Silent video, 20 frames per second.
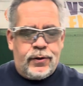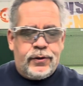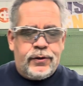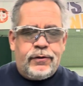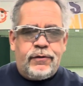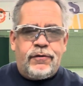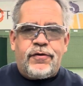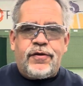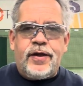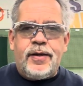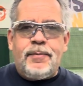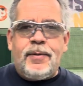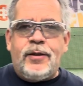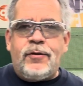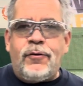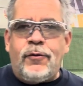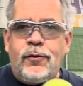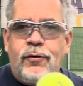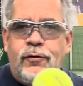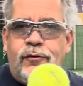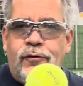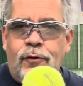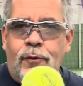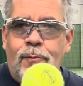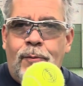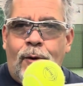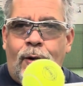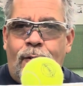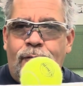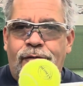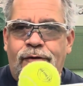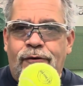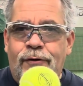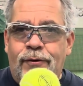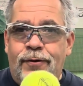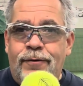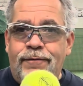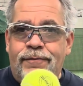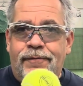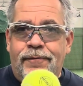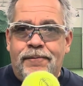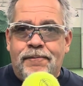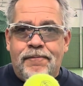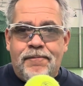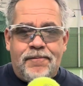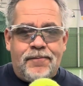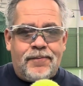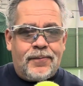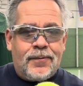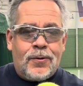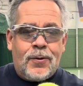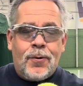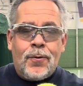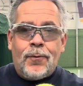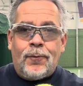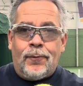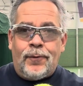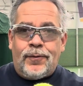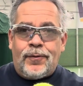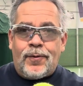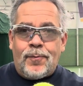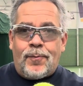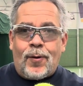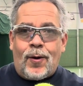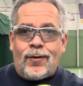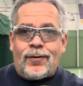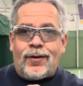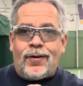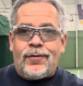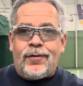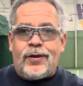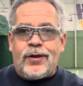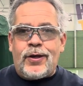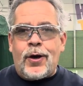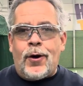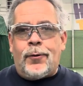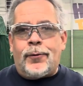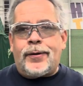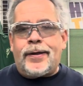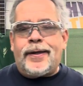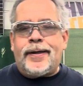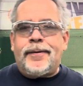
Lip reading: You see me do the 2-ball serve with the ball on the yoke.